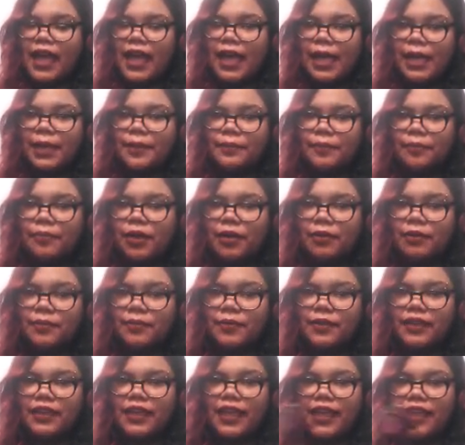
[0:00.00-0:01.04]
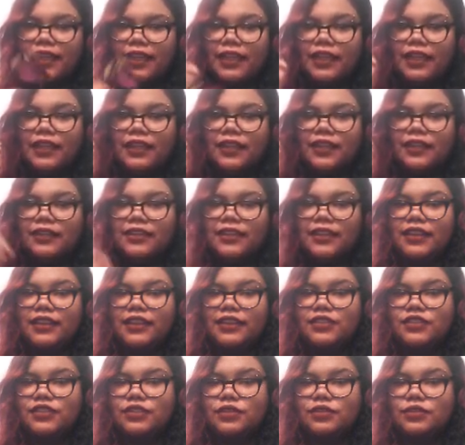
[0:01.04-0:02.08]
I will probably put a
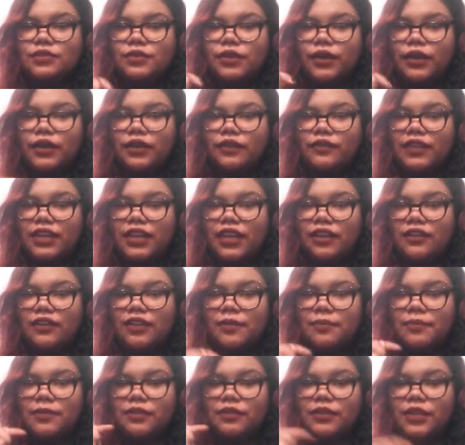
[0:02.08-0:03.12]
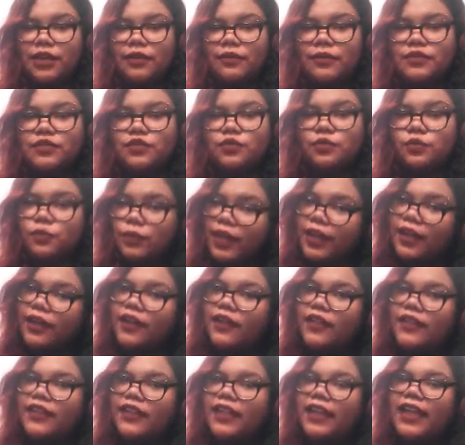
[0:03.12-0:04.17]
link to her video down below as
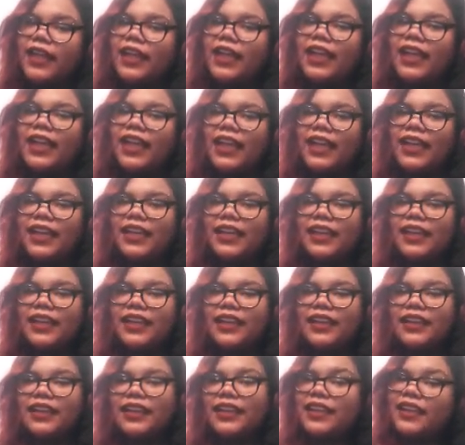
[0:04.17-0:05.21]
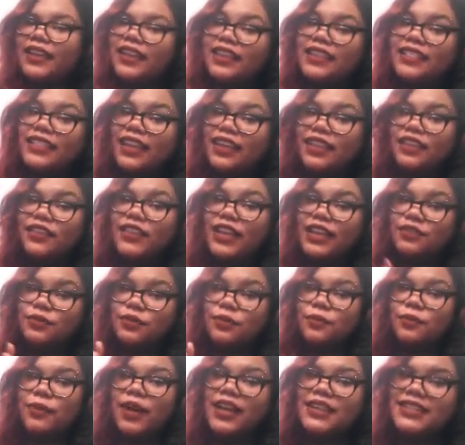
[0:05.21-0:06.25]
well. And thank you guys
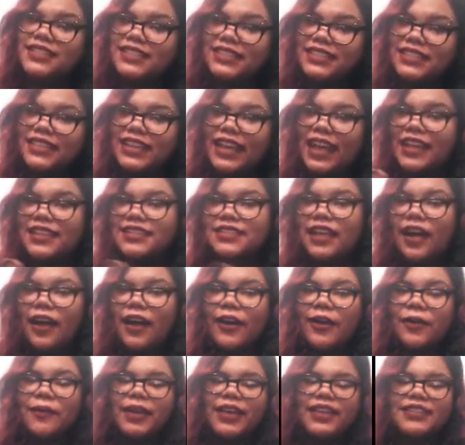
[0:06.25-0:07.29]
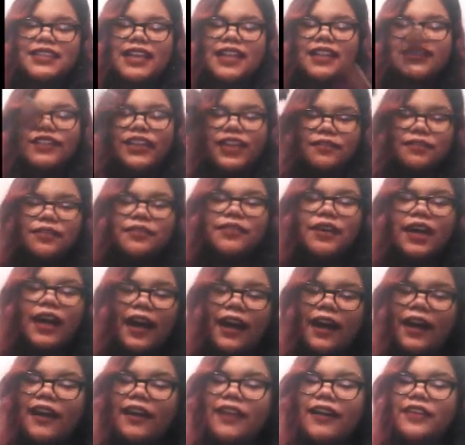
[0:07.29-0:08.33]
for watching. As always, I love you
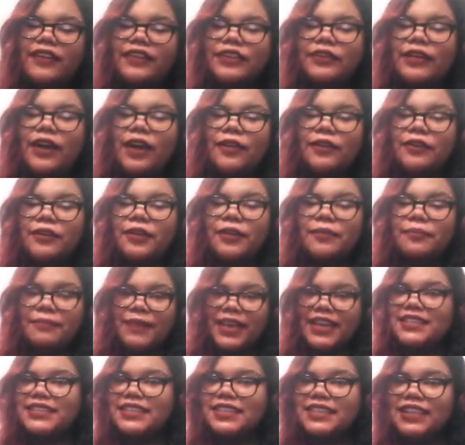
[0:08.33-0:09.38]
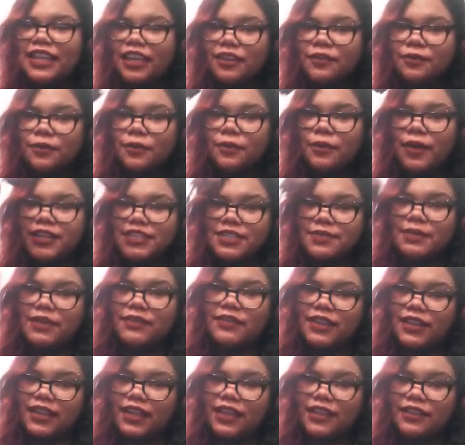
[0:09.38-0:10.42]
all. You all are amazing. Thank you for watching
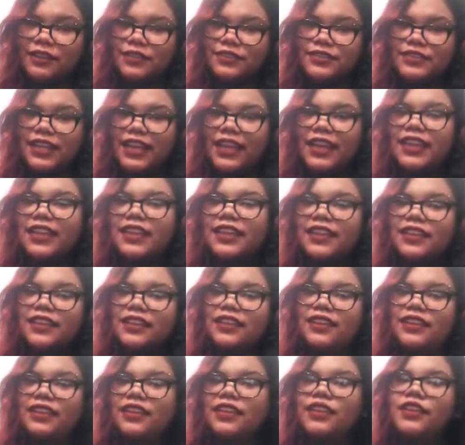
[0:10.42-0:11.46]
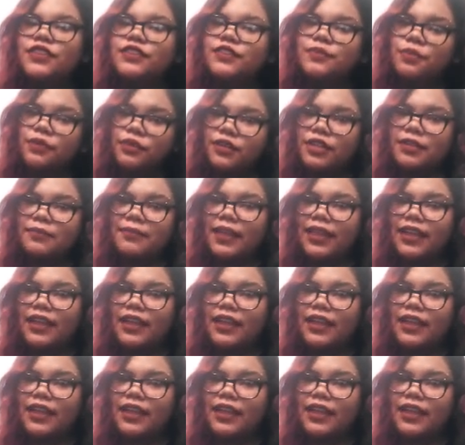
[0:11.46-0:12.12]
my videos and supporting